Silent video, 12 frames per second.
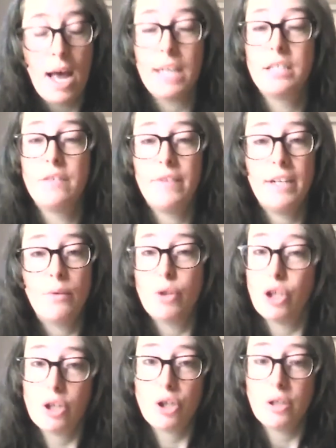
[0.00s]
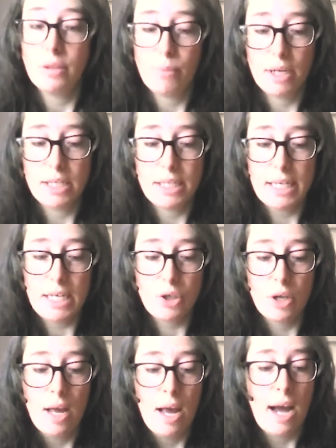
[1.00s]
a severe reduction in prestige